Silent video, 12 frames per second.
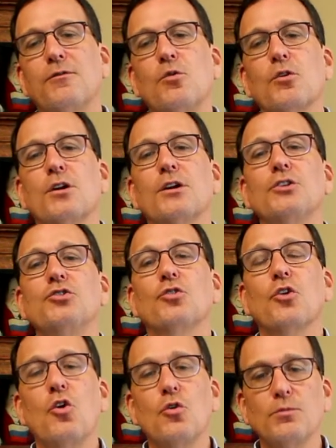for
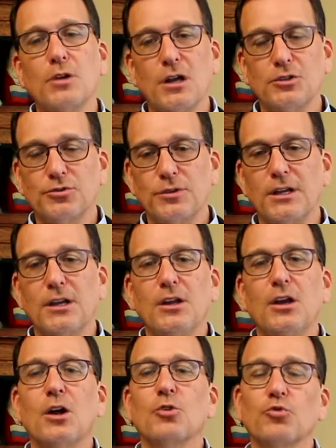your home country,
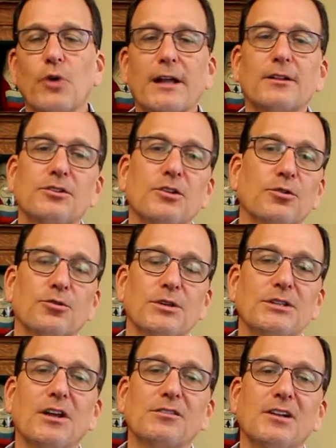a regular
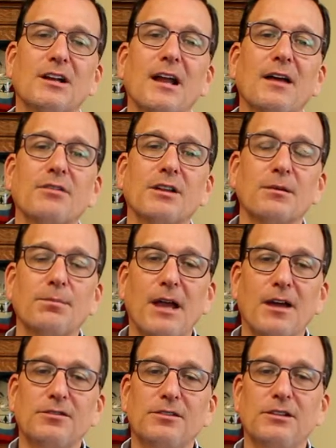notary does not have the
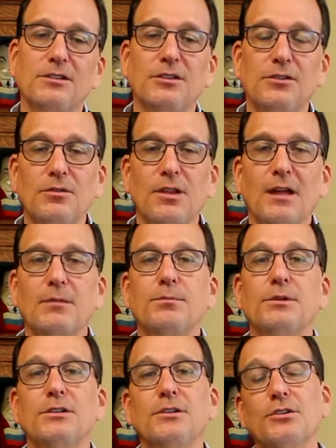capacity to do that.
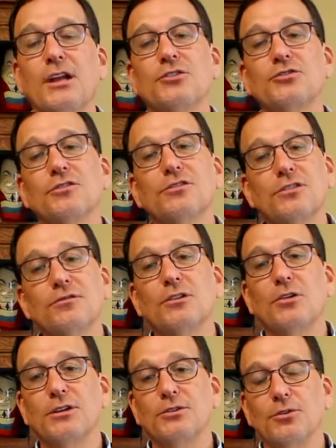But an international
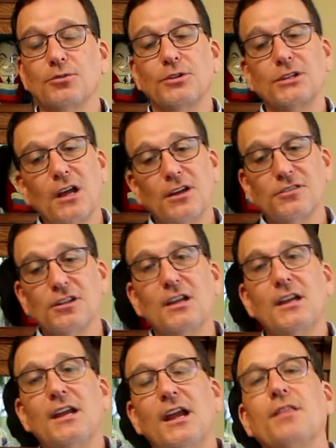civil law notary does,
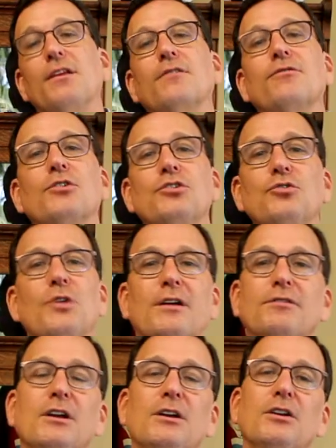and therefore you
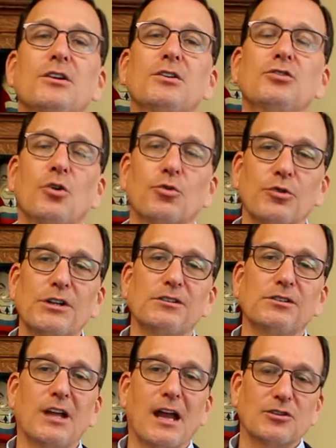have no
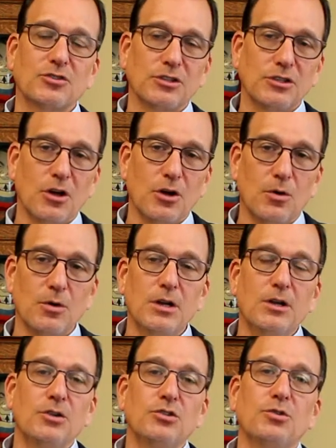reason to actually go
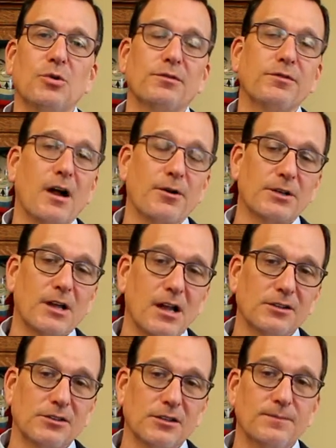to a foreign
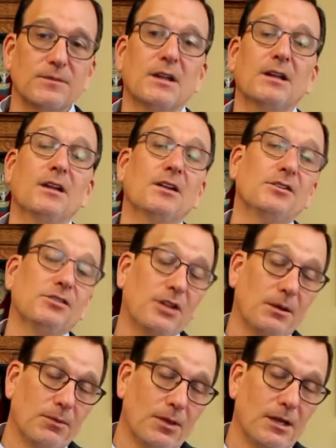consulate.
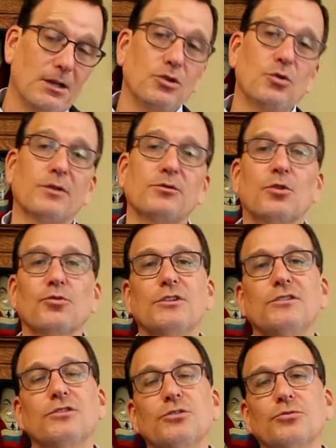Same thing, you have no
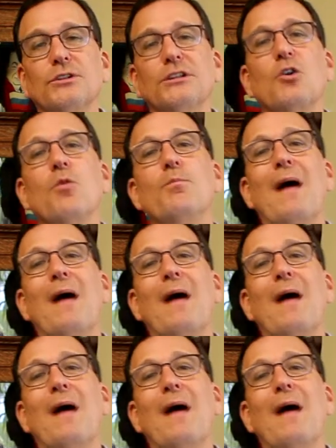reason to really go